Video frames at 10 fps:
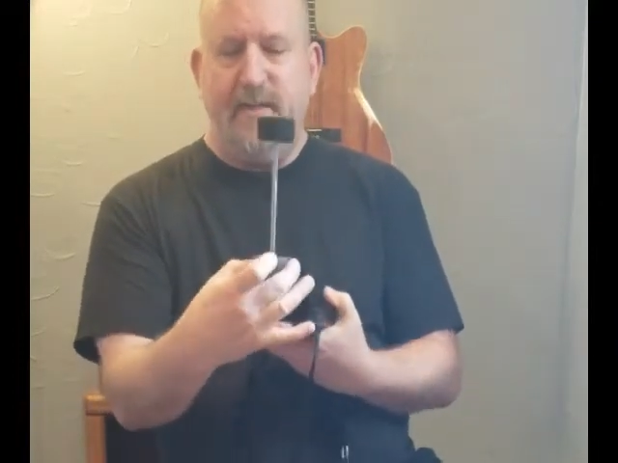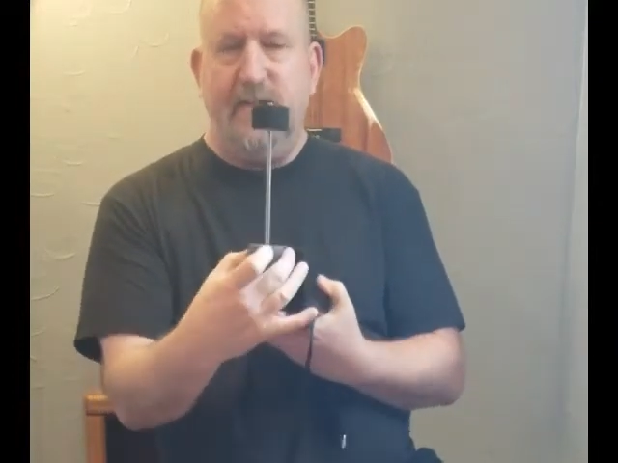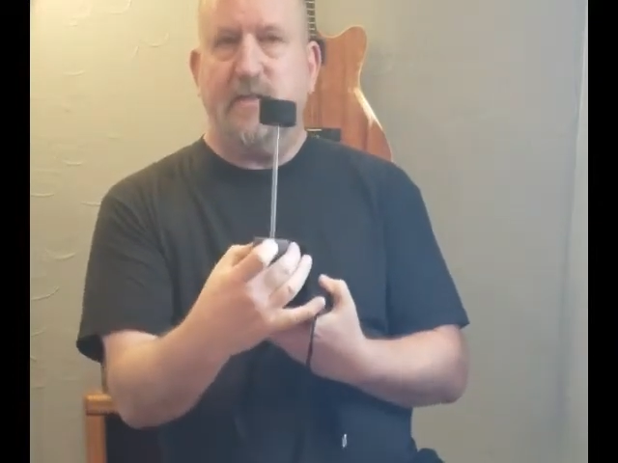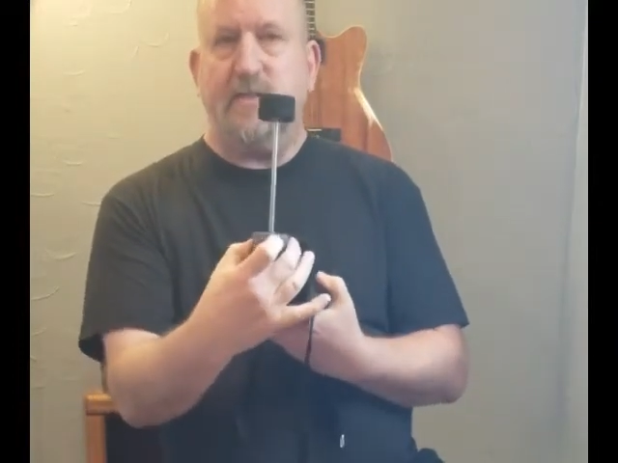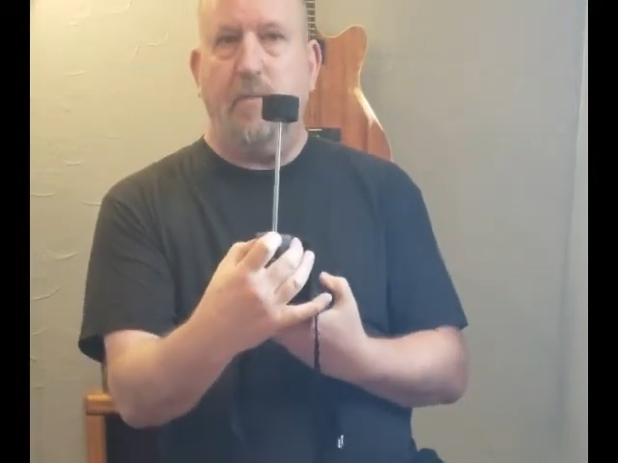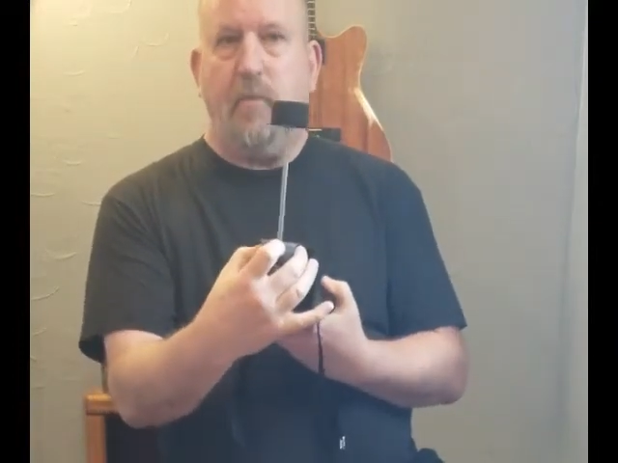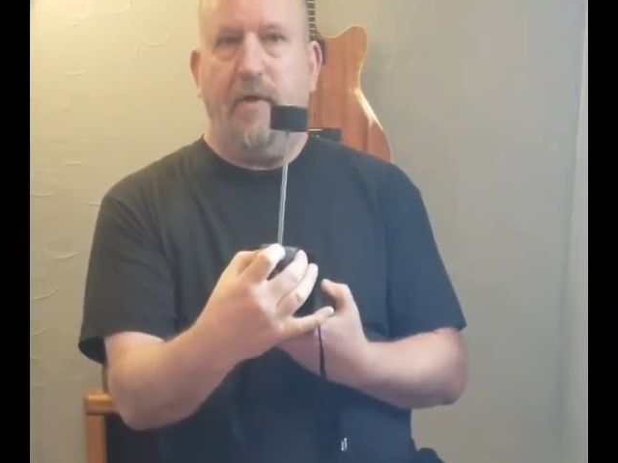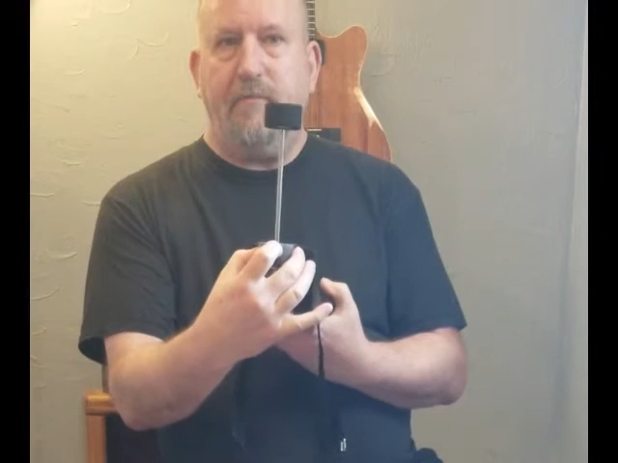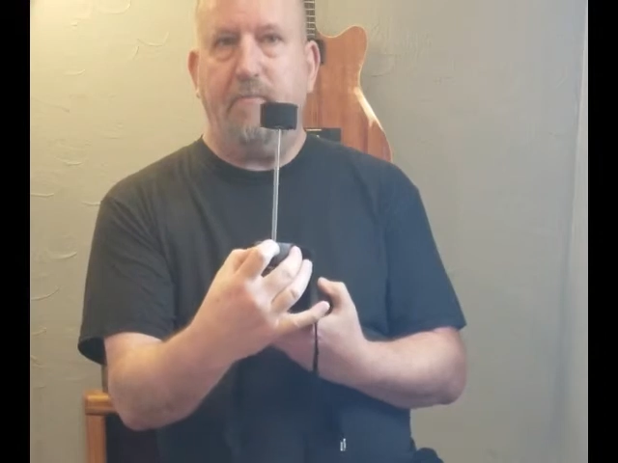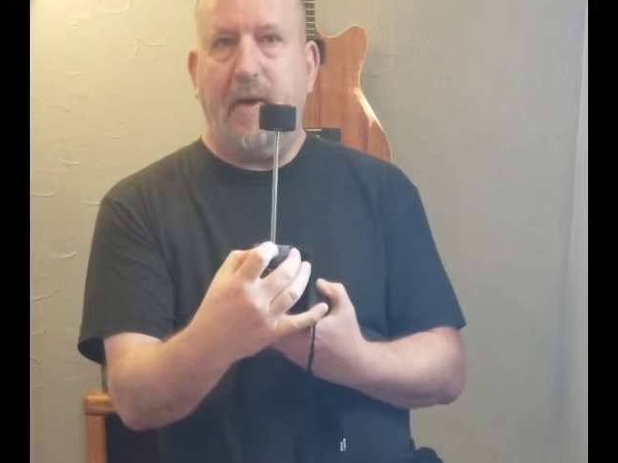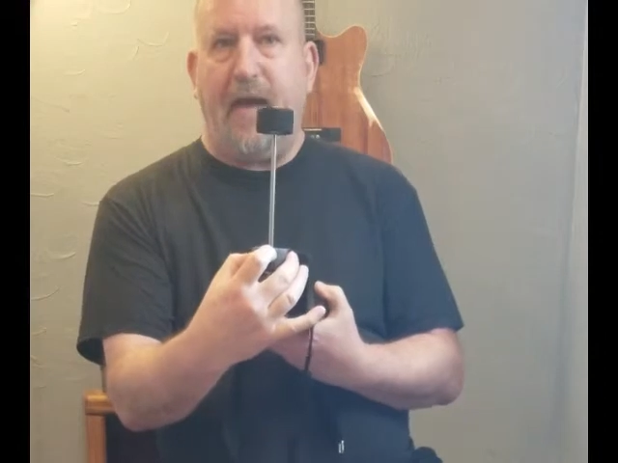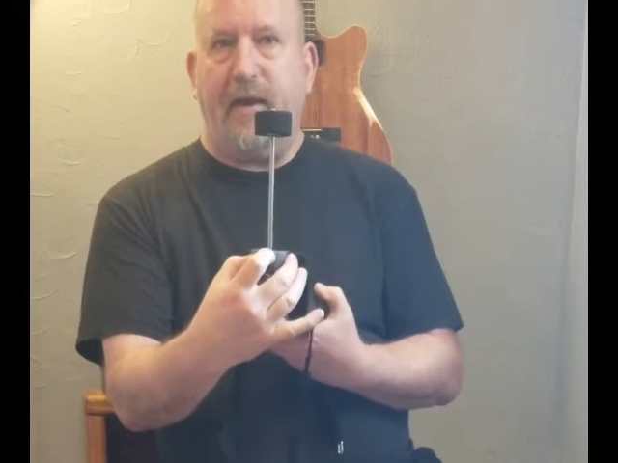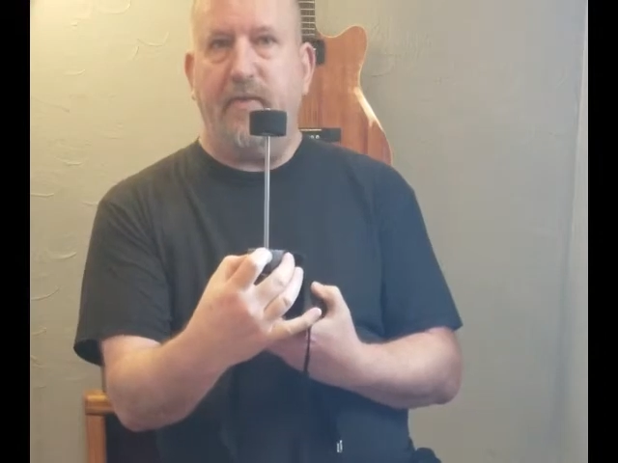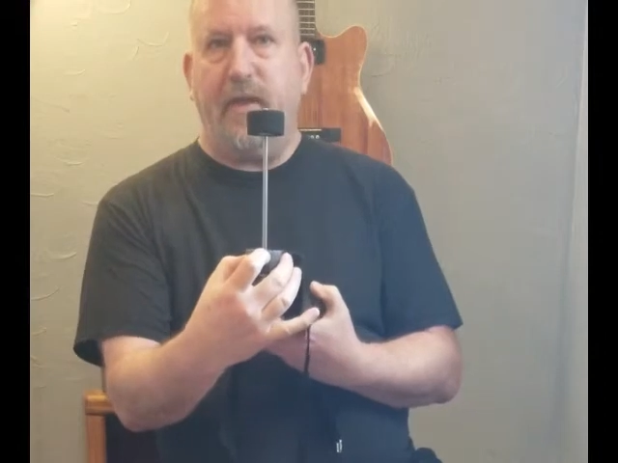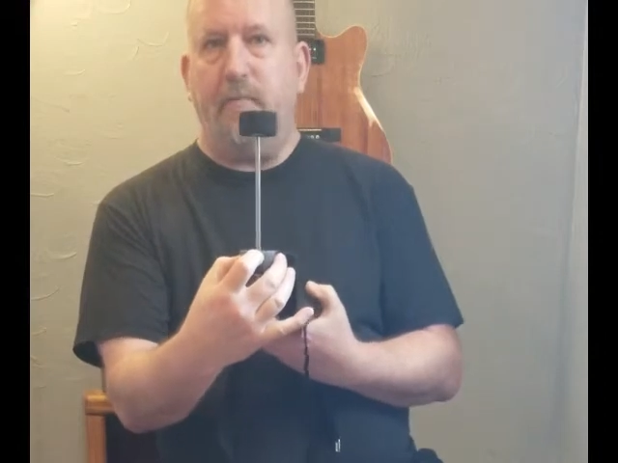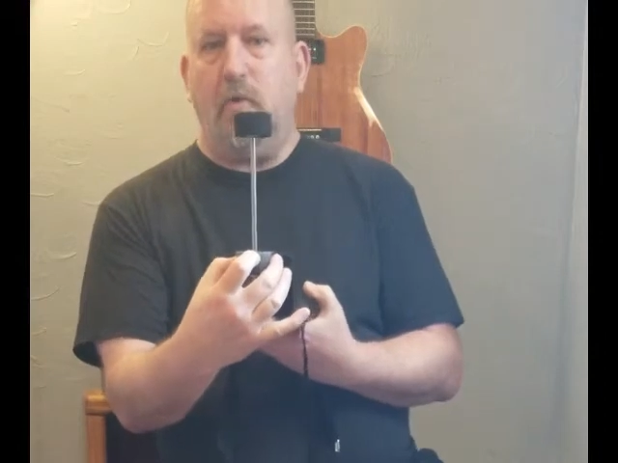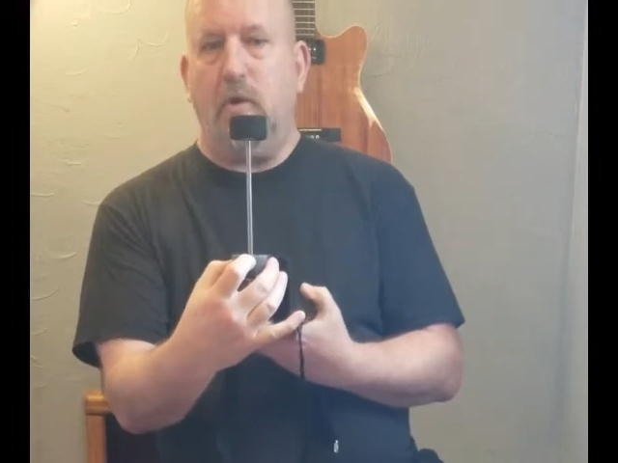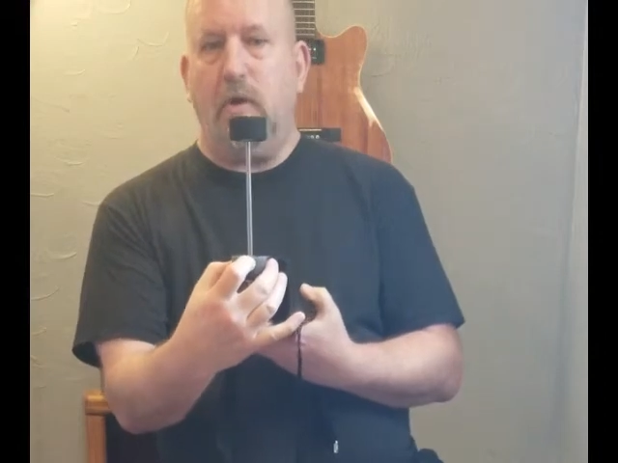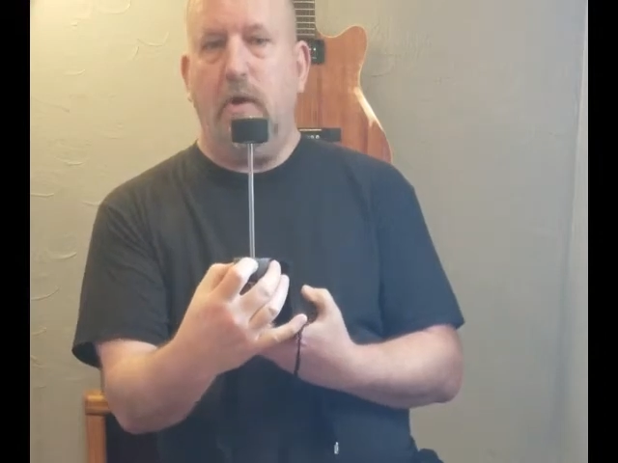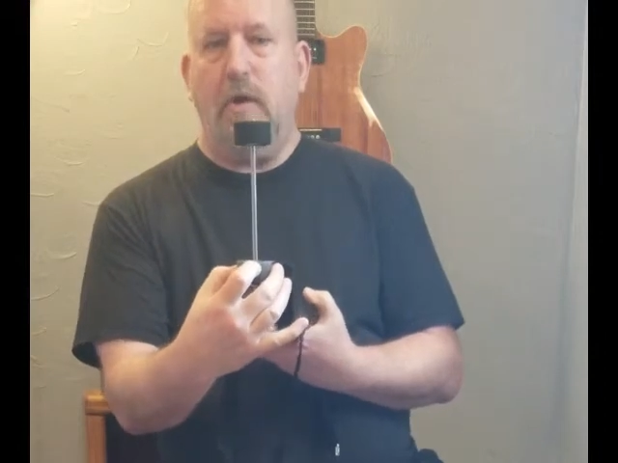some way of padding that more.
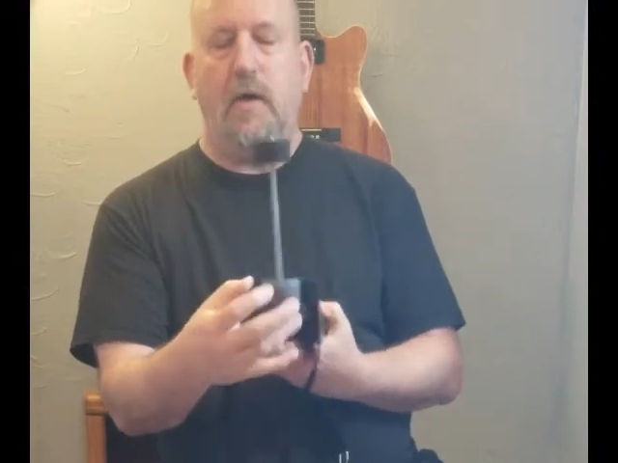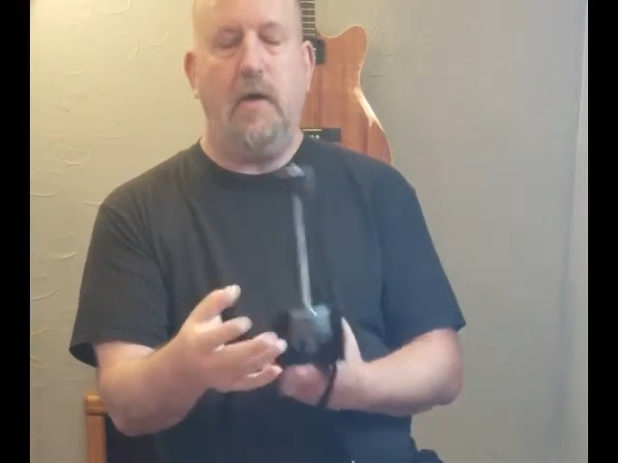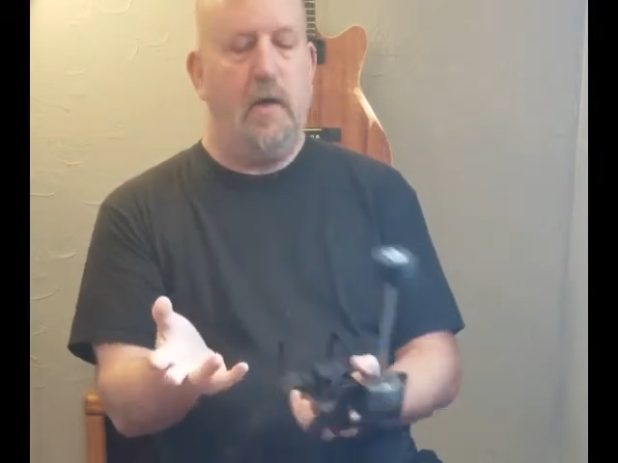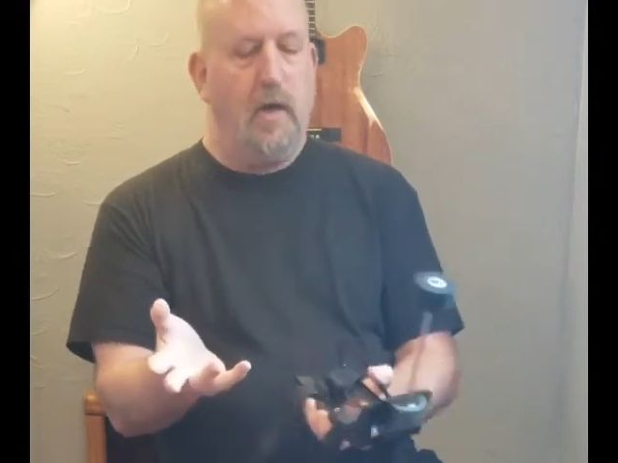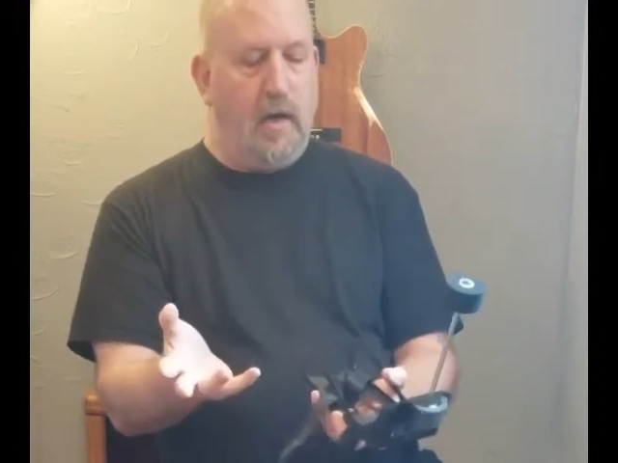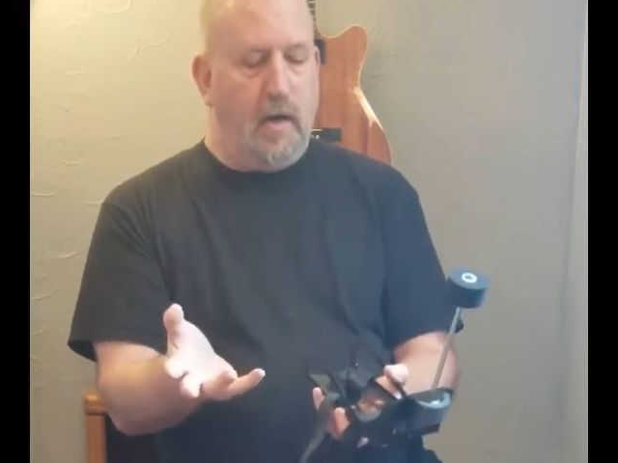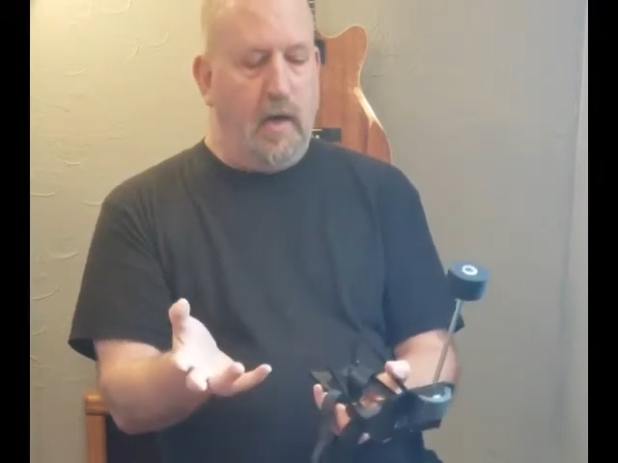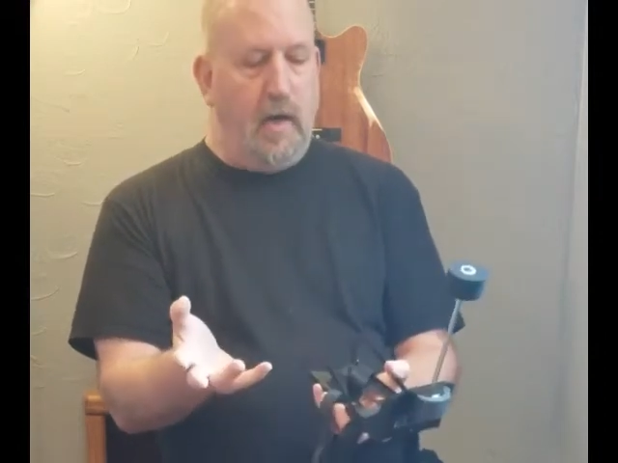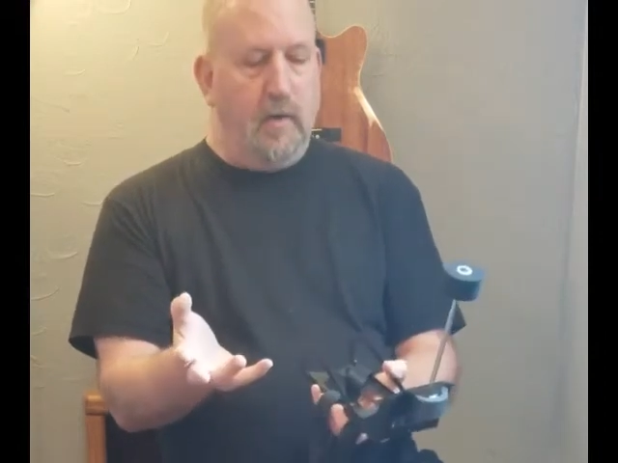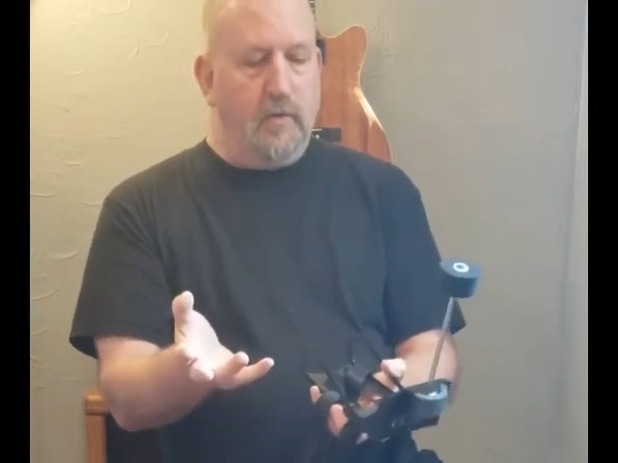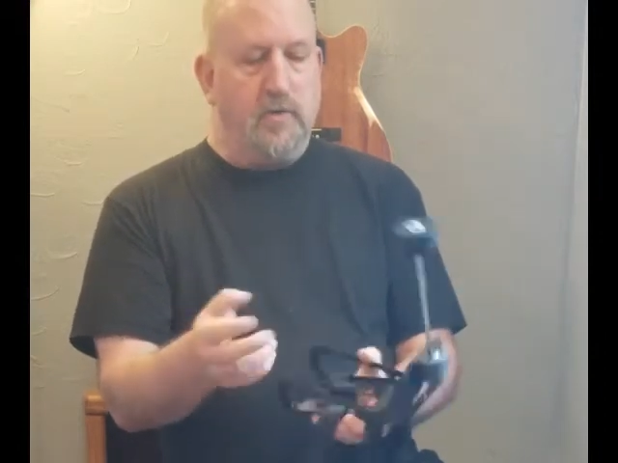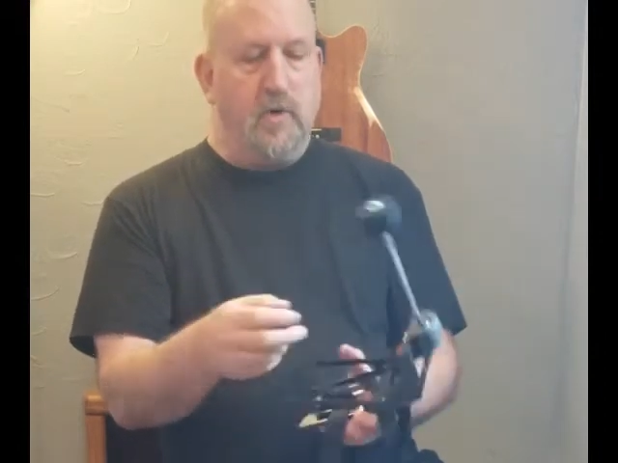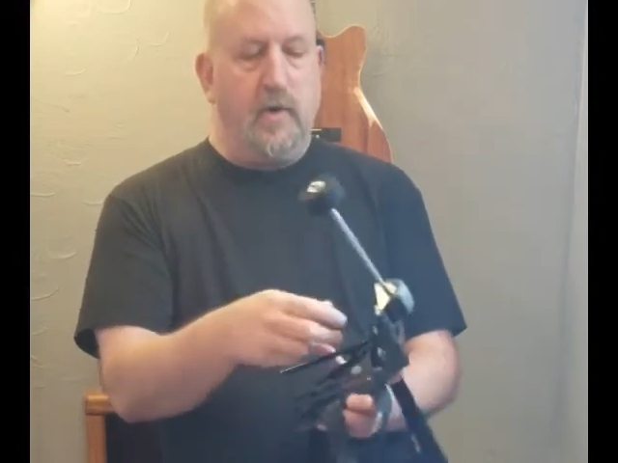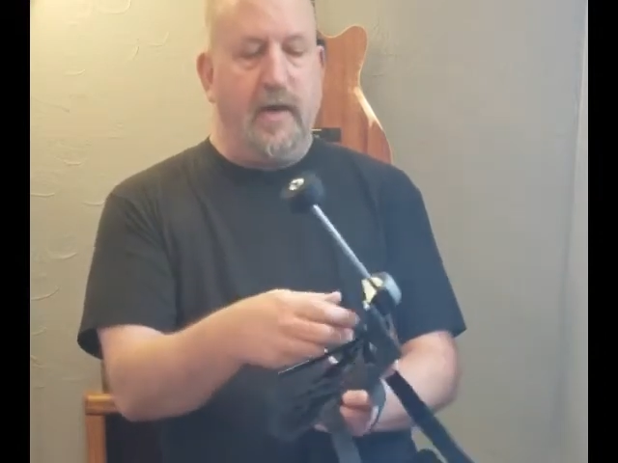Those are great.